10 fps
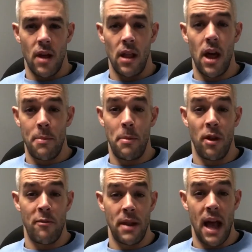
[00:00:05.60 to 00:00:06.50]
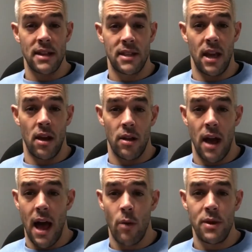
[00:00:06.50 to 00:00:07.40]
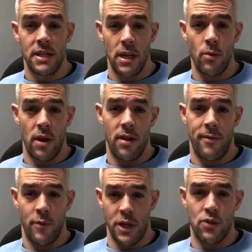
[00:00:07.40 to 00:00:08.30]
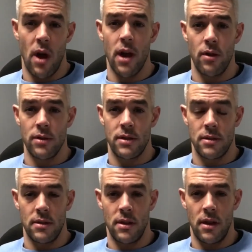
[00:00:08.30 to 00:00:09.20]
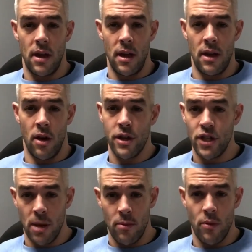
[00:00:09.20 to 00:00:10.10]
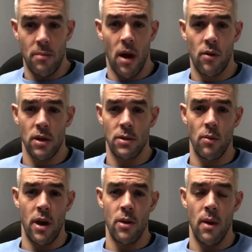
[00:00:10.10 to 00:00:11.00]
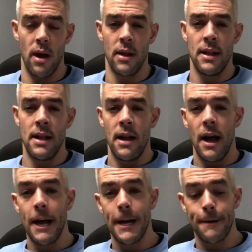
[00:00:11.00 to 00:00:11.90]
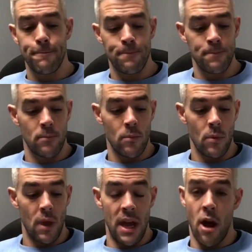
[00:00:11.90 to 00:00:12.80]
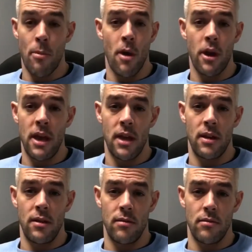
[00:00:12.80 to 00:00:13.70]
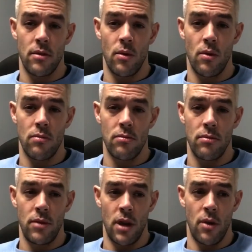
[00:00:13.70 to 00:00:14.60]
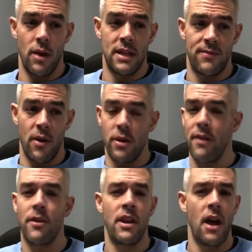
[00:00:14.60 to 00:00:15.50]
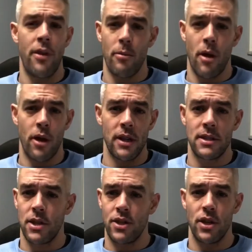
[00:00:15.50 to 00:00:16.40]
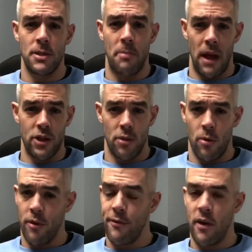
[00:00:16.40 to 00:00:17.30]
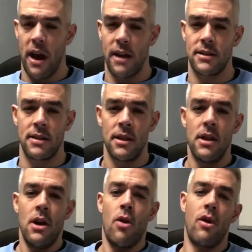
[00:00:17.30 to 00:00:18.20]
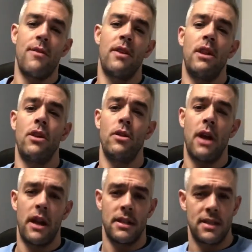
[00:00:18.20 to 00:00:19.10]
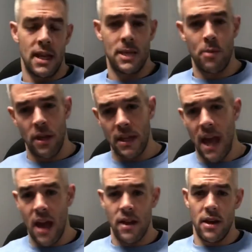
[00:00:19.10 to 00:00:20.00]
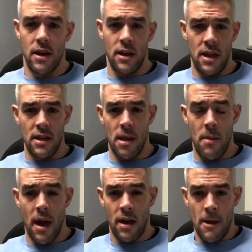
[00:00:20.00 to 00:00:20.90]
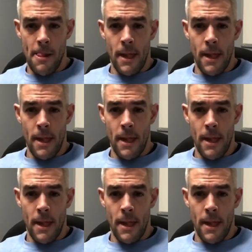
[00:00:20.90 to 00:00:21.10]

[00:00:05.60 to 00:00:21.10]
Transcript: a lot of people have been asking on how we deal with free trials in our gym, Reebok CrossFit YUL. In our market, you know, it's very different than other markets such as Belgium or France, or even in the United States, but in Canada, in Quebec,